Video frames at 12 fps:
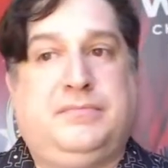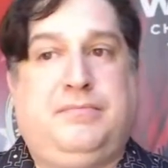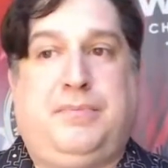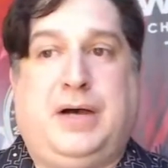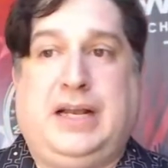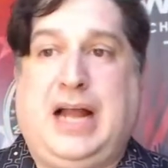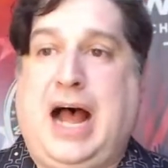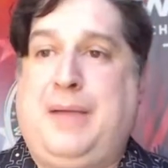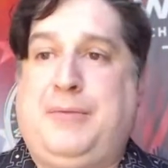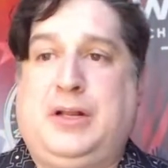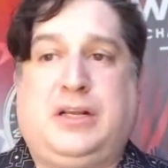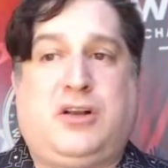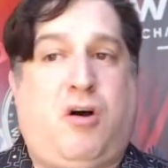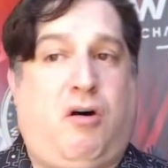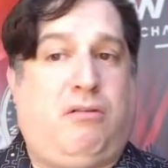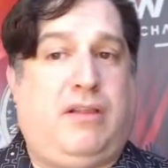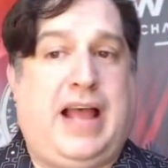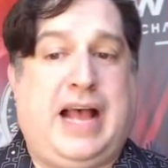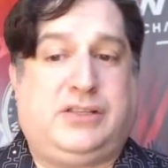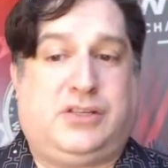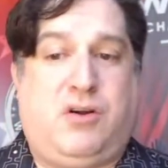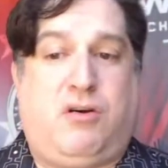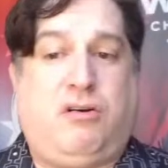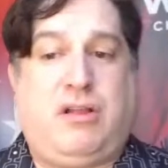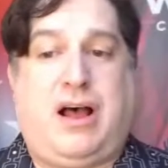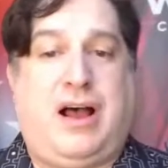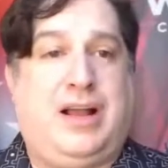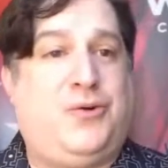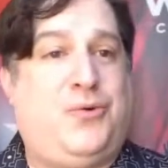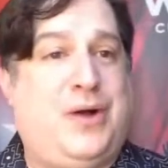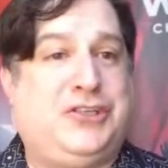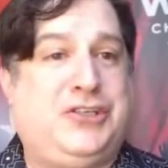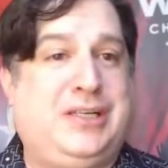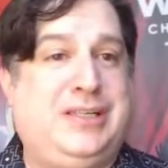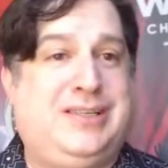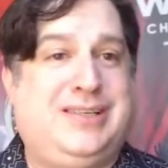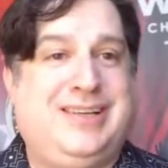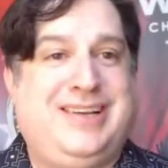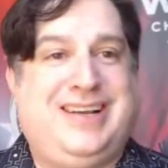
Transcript: But I'm going to call last call on questions.